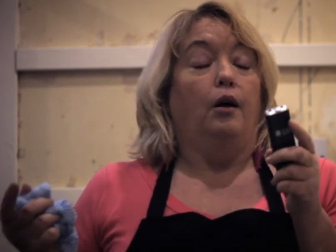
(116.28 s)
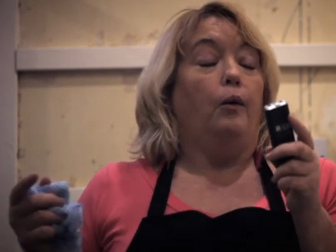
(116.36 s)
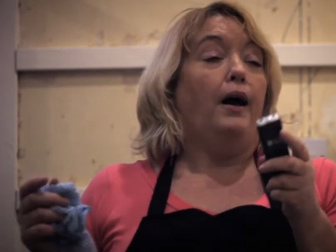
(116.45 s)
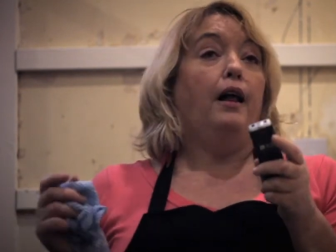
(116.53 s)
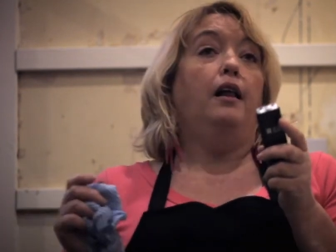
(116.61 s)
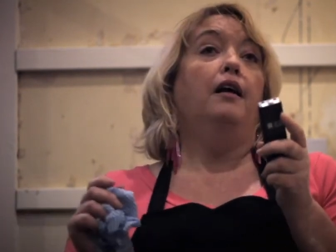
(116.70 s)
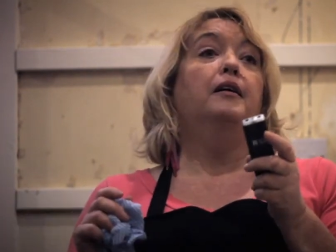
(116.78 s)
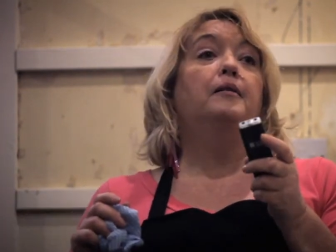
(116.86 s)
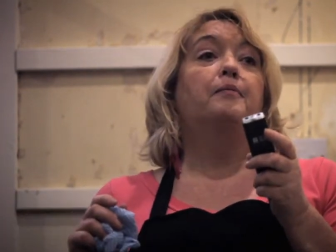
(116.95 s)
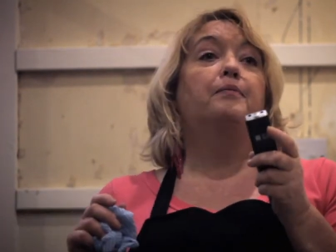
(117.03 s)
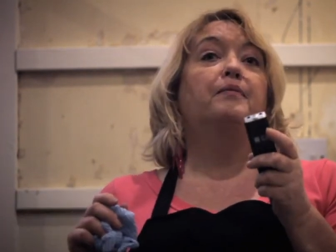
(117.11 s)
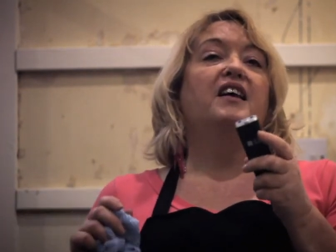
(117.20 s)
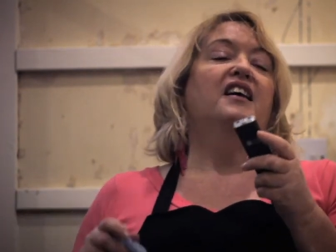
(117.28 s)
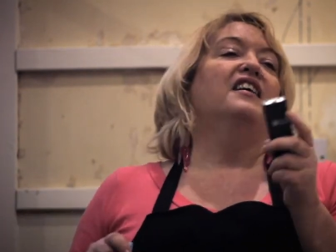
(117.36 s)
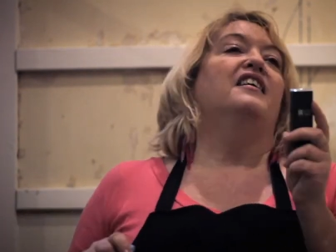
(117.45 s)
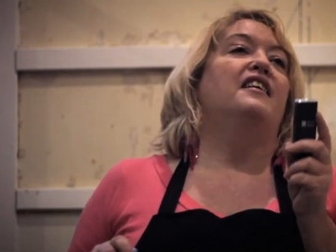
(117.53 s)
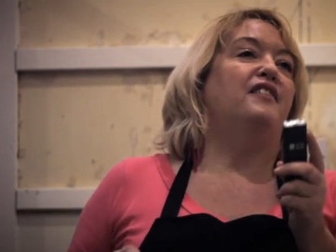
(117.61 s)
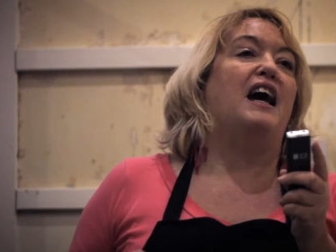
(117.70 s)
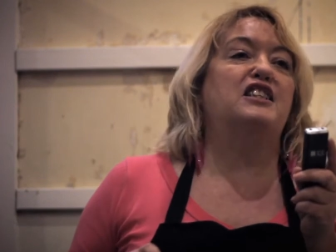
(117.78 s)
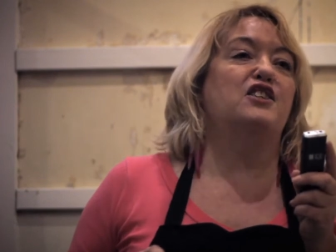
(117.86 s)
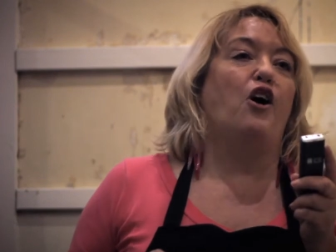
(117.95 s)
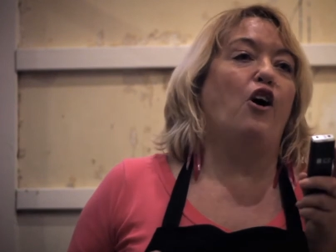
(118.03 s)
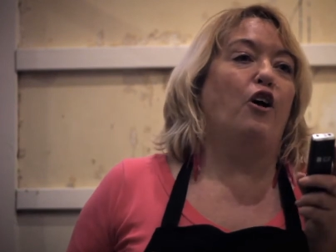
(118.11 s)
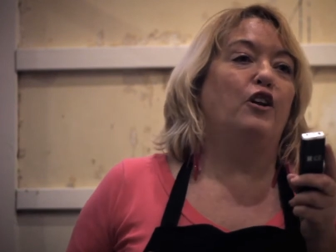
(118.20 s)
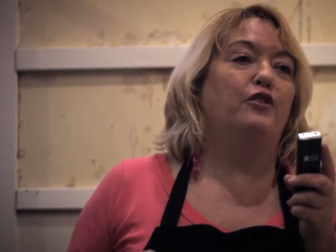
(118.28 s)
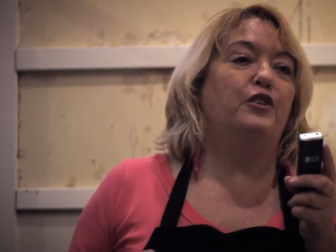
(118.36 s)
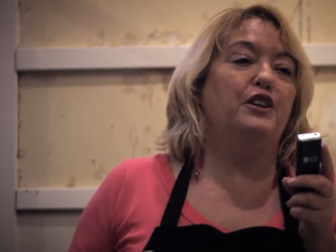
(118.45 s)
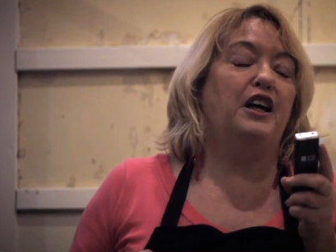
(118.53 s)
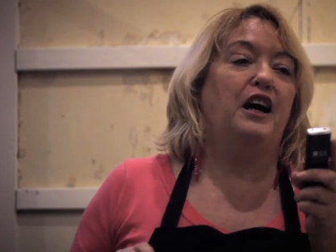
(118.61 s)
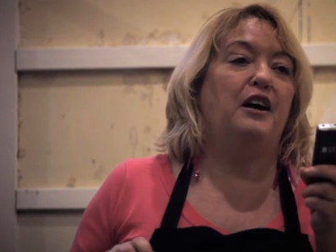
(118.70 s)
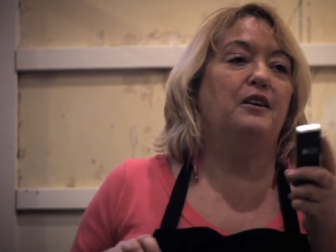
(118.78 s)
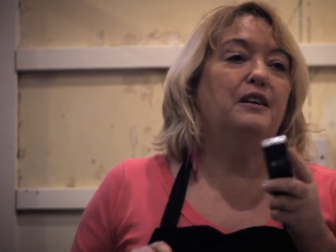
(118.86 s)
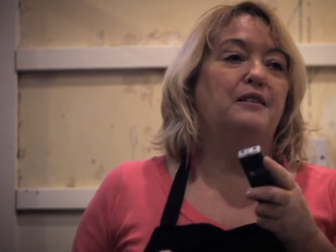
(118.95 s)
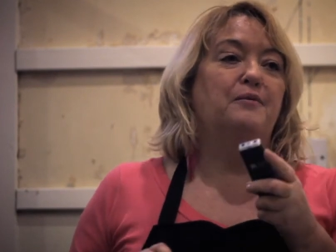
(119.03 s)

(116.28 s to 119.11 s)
Well, that's all for now.